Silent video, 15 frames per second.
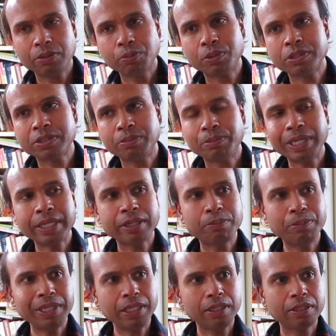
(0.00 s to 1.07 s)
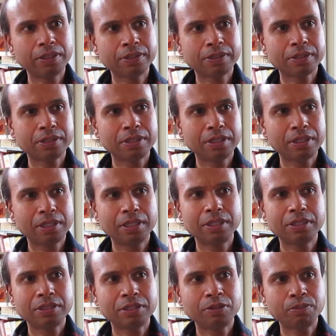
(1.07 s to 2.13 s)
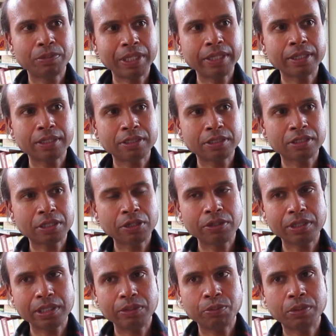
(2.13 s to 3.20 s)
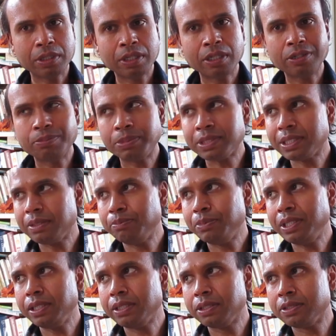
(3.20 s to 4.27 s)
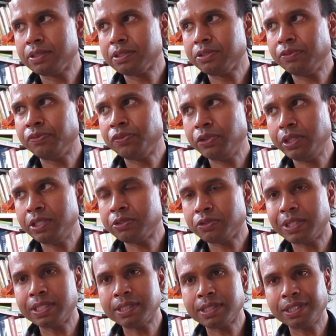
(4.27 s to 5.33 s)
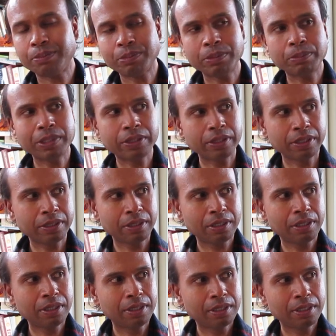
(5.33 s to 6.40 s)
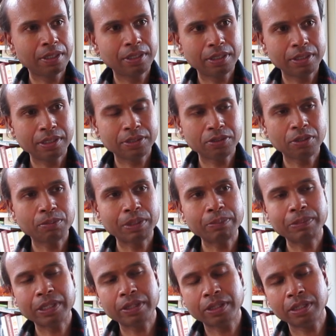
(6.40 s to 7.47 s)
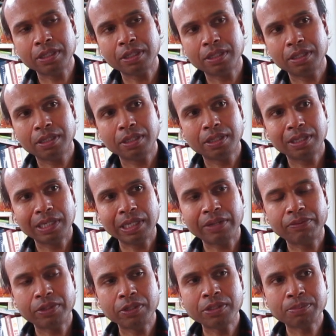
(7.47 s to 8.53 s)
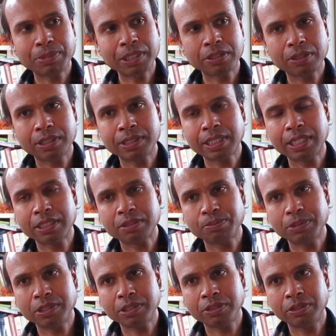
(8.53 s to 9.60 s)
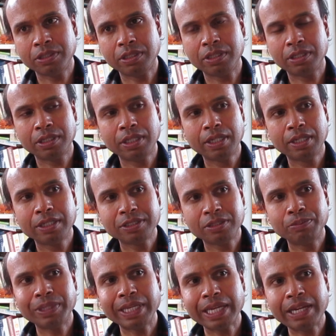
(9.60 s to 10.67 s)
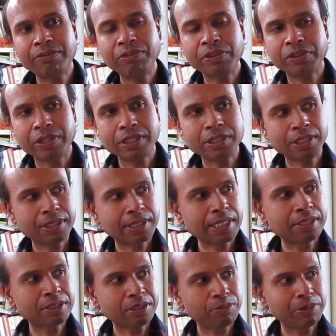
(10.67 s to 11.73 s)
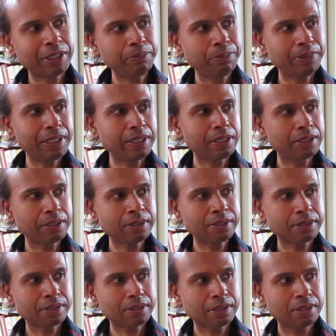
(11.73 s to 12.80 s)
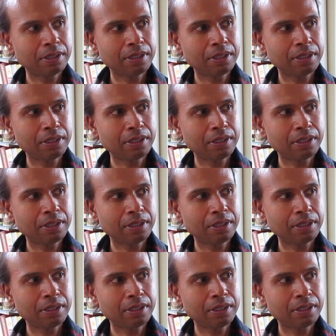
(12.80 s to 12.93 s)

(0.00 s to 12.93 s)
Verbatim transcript: was to make her meaningless, to make her totally 100% meaningless, to fully transcend my mother. It's not my mother. I have no special attachment to her. To make everything she says to me meaningless,